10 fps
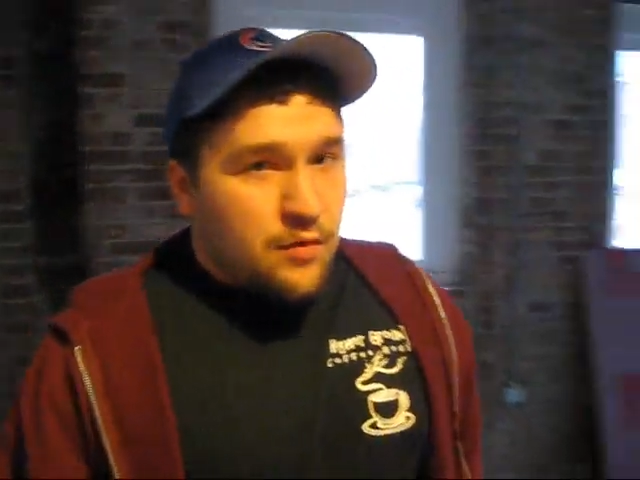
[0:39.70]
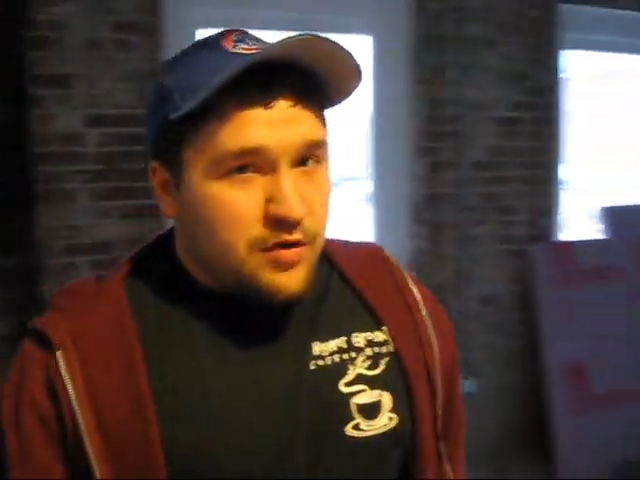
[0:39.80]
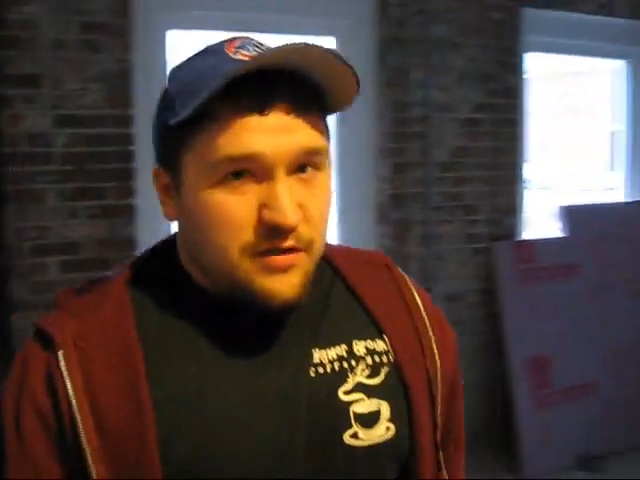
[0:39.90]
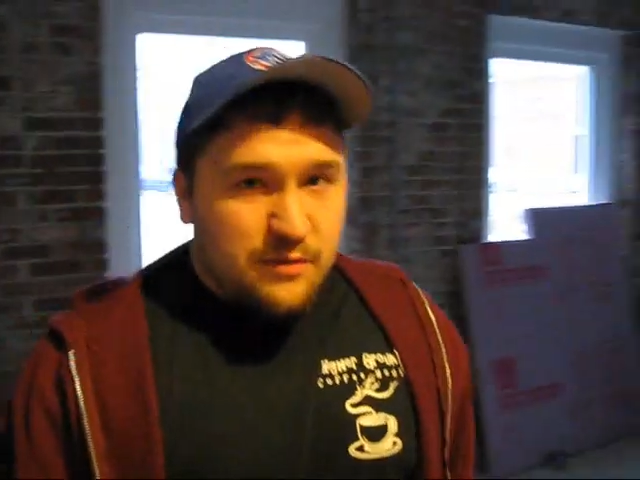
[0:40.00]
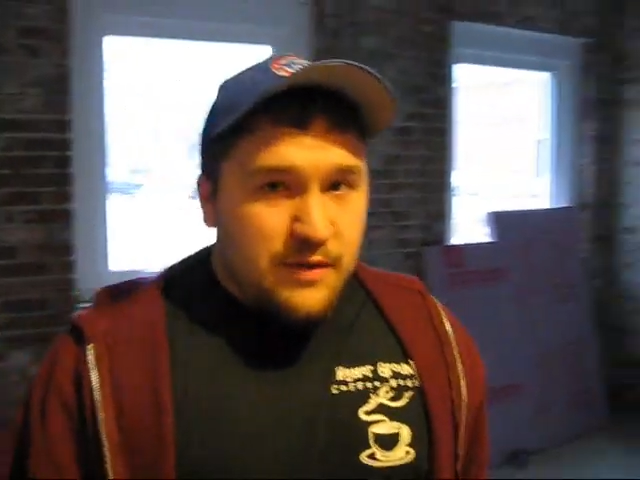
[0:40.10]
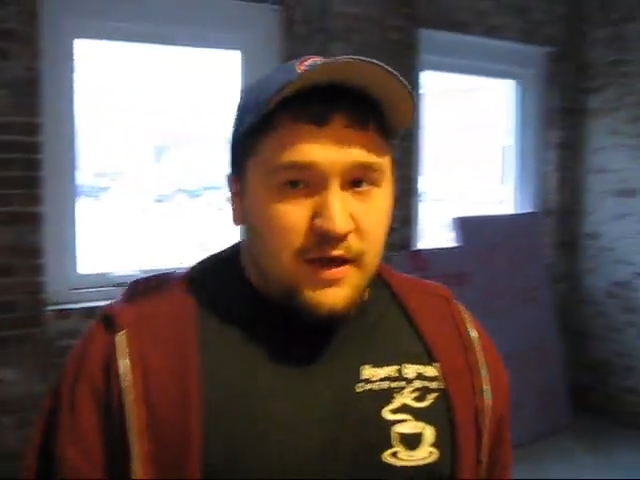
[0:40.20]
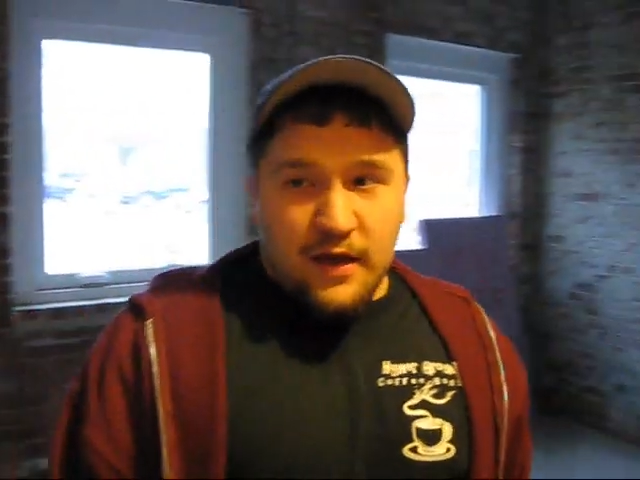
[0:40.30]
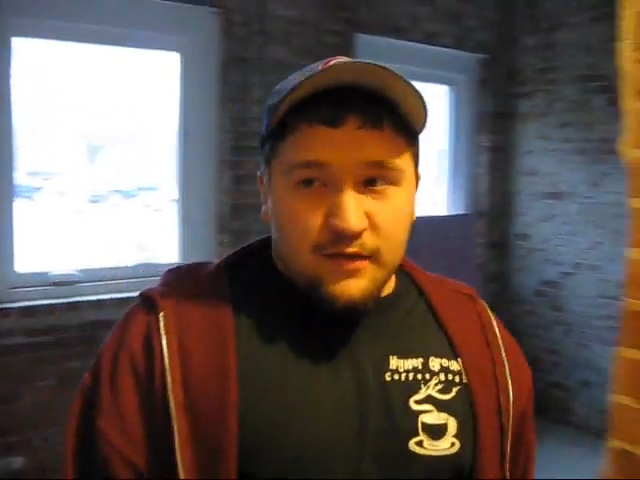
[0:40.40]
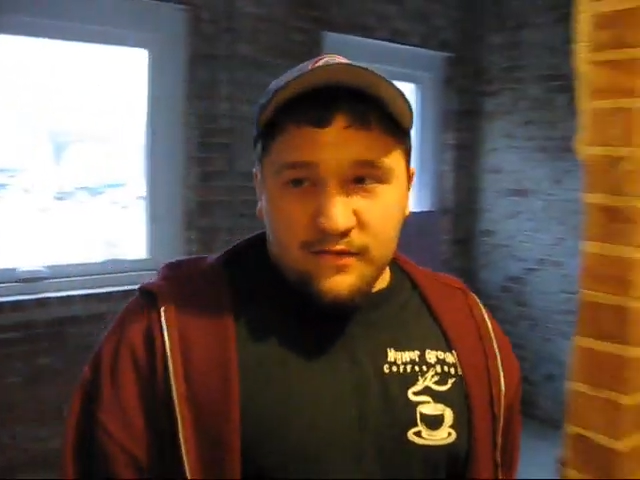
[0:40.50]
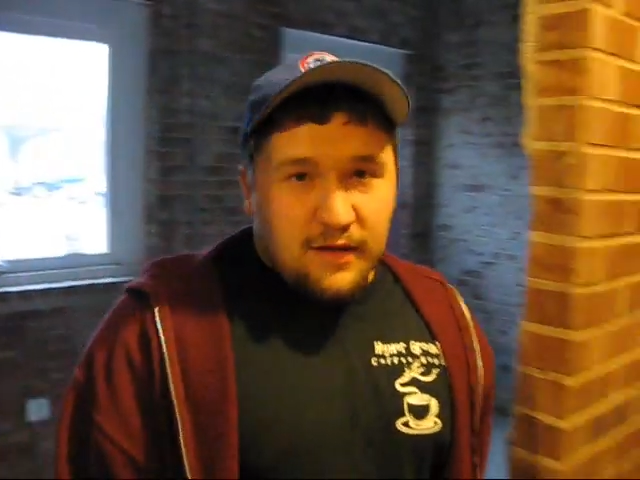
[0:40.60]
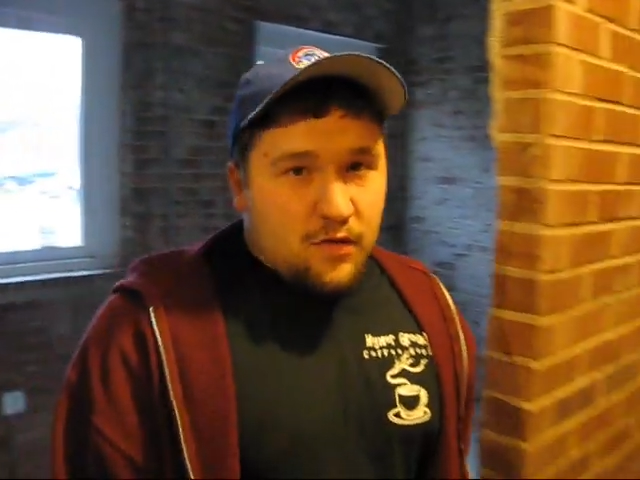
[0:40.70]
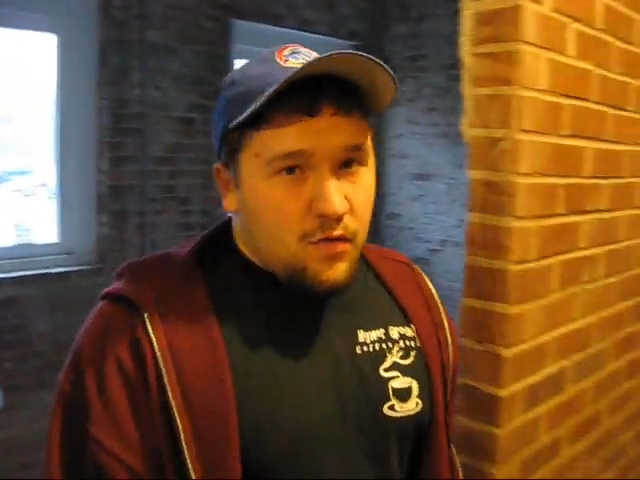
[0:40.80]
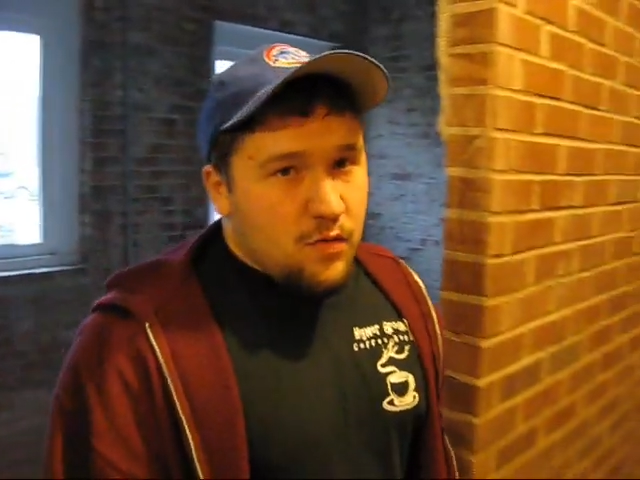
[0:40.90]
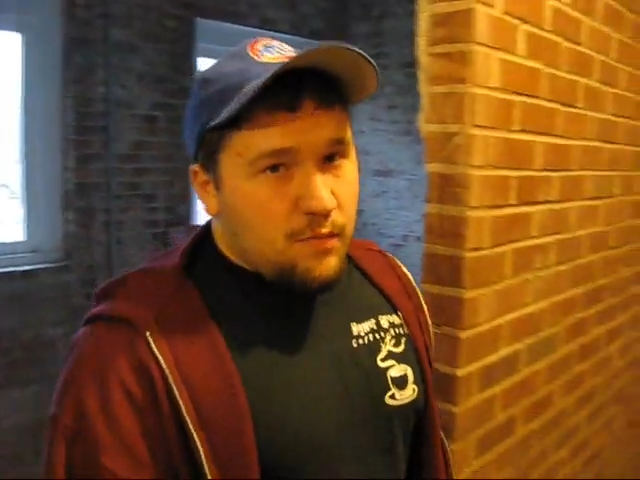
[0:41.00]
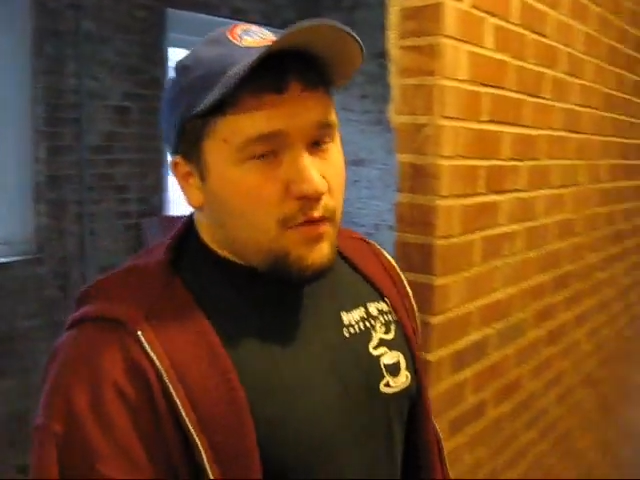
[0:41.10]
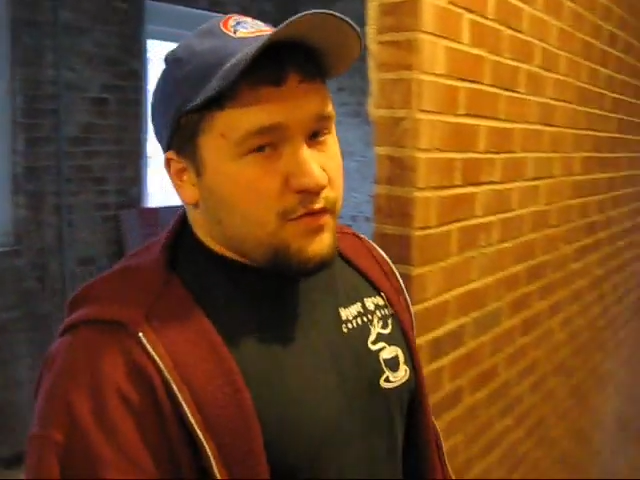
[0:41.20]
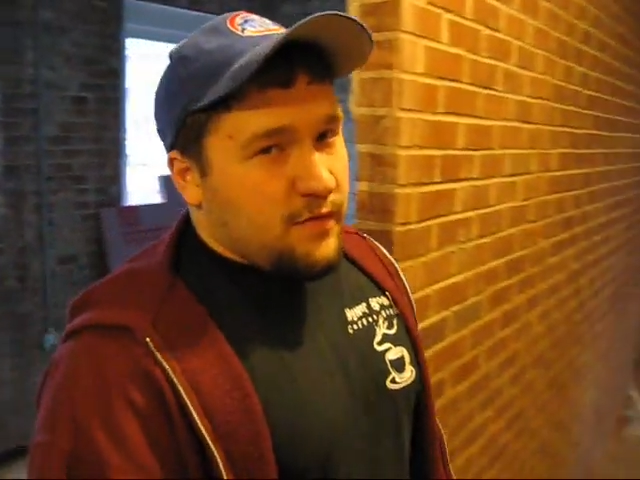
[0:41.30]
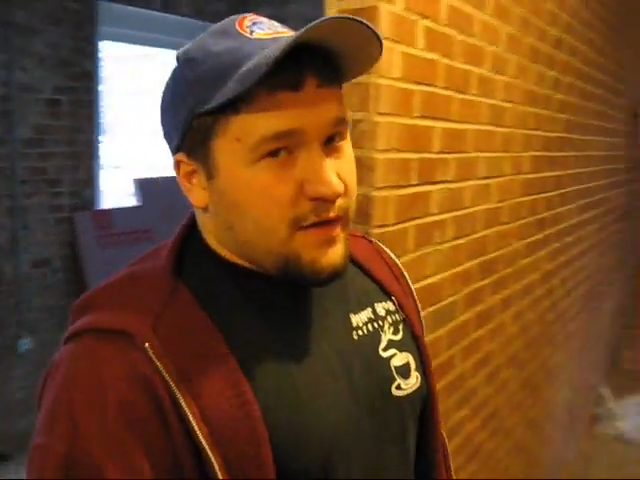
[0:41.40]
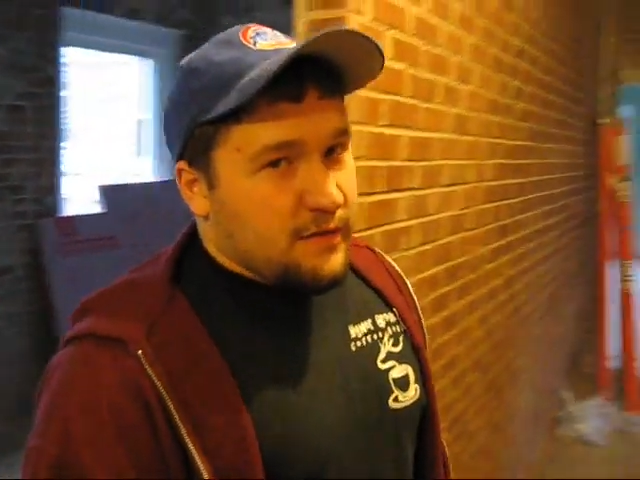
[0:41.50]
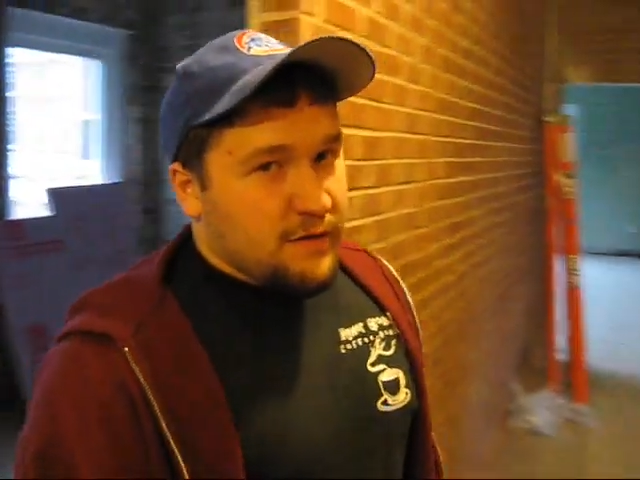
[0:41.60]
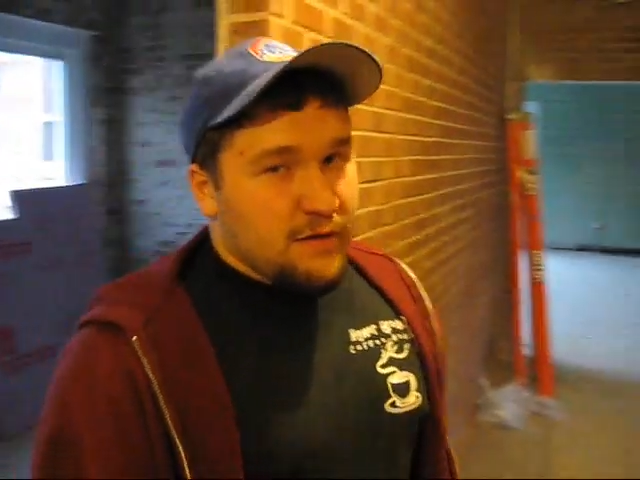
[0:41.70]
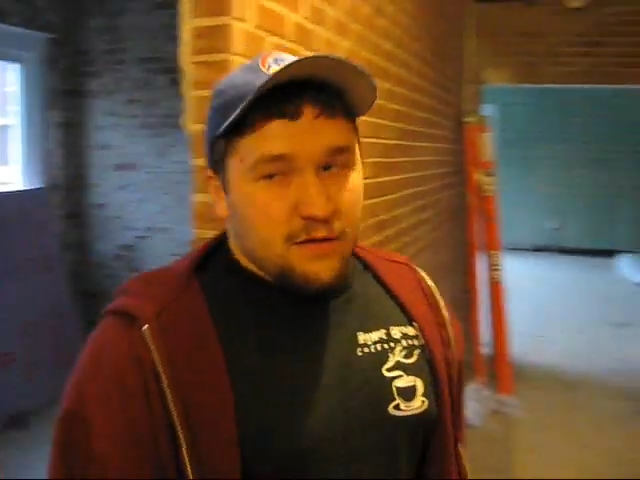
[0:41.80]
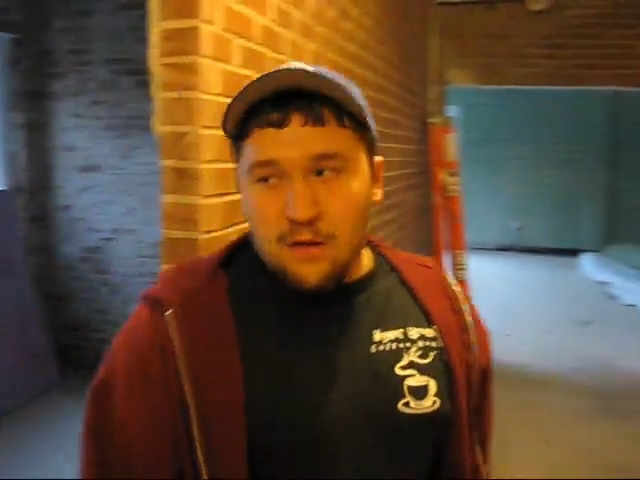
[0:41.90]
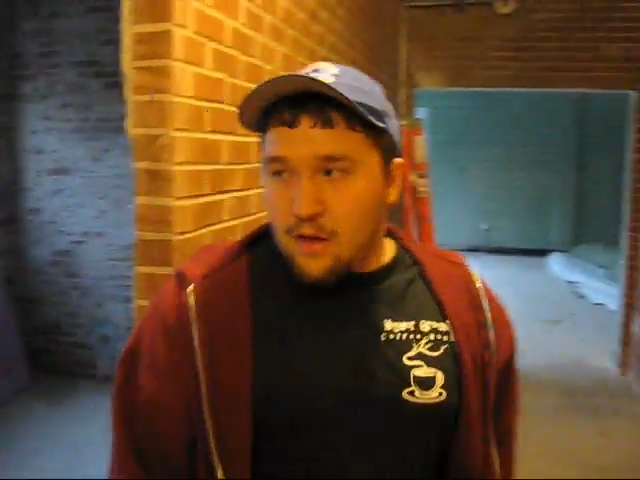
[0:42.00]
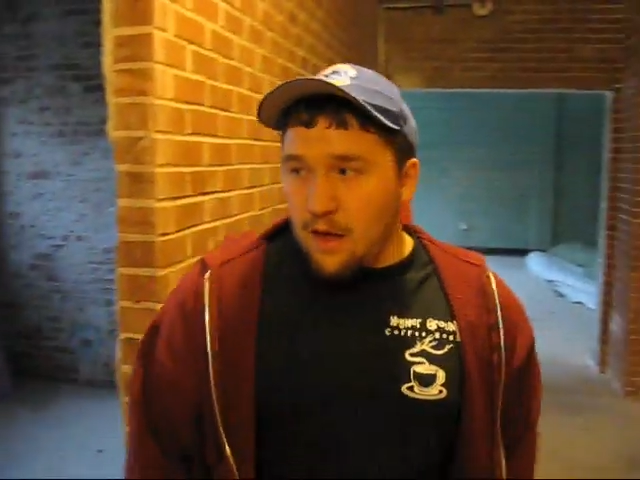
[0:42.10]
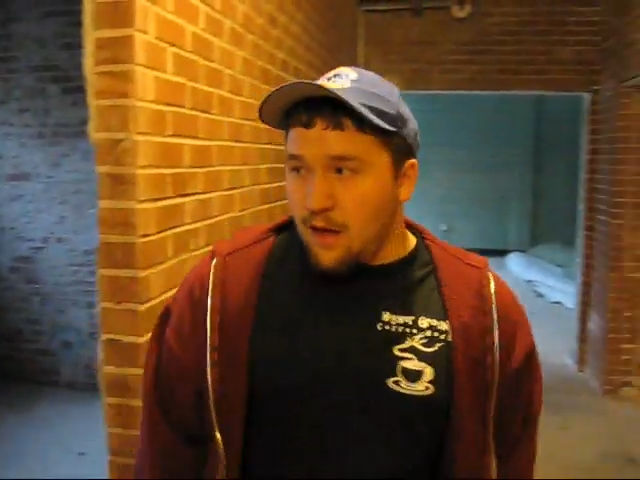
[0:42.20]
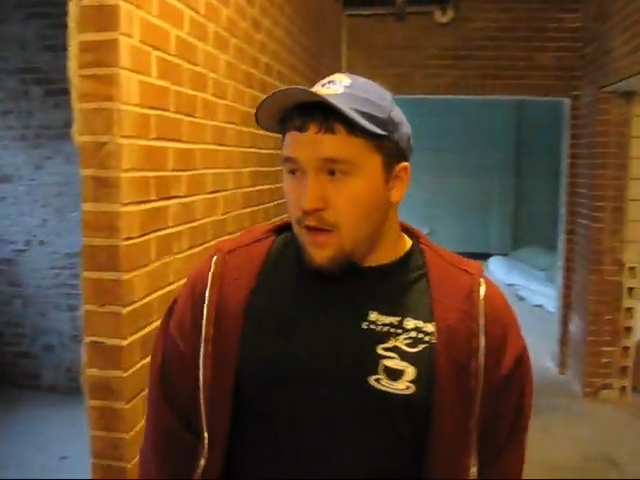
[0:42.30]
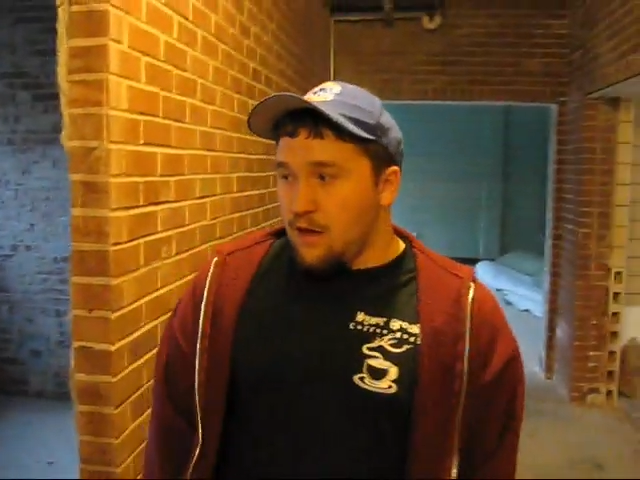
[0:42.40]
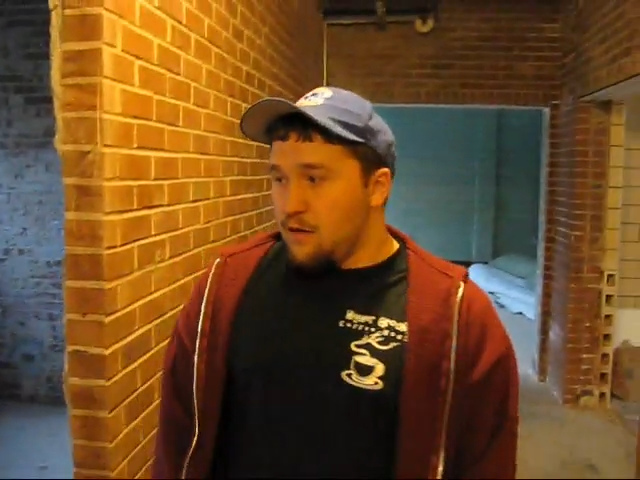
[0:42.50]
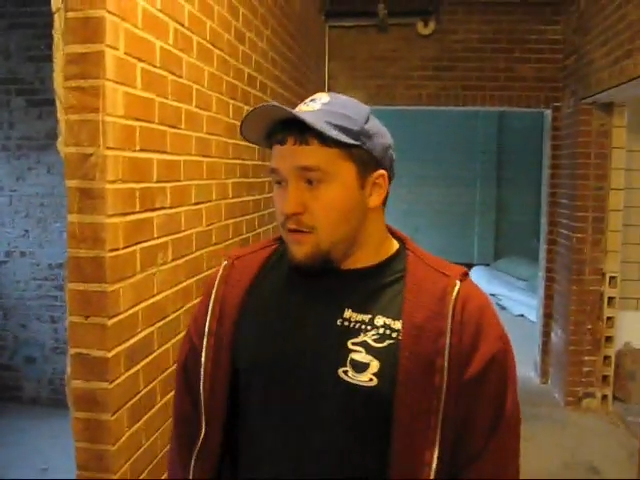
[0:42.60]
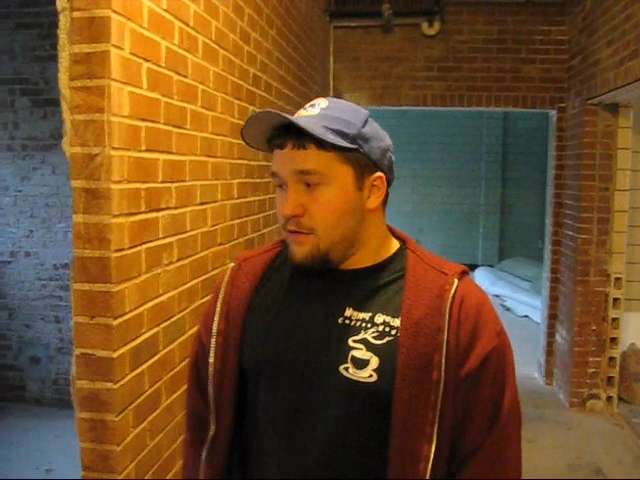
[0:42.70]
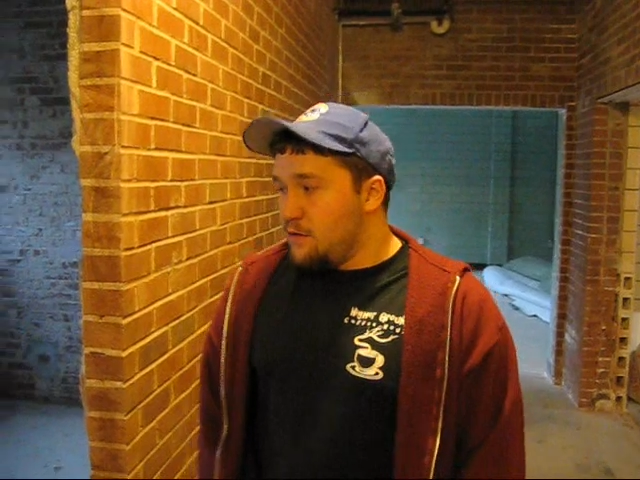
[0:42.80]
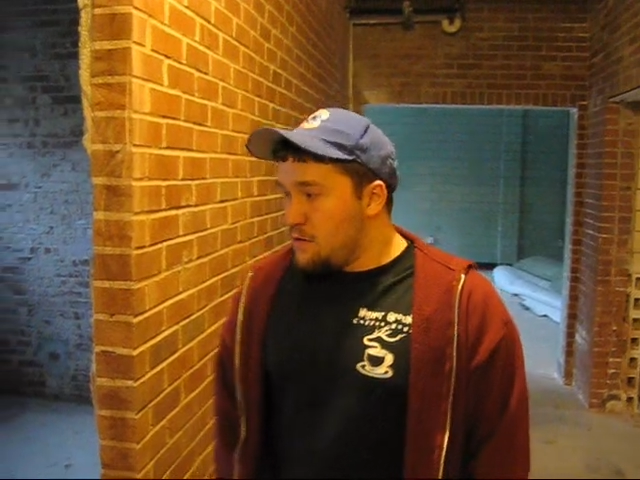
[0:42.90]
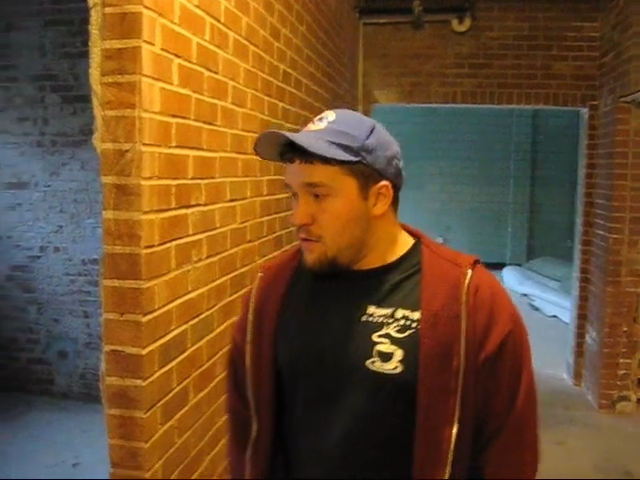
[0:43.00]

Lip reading: will just be a single, most likely, and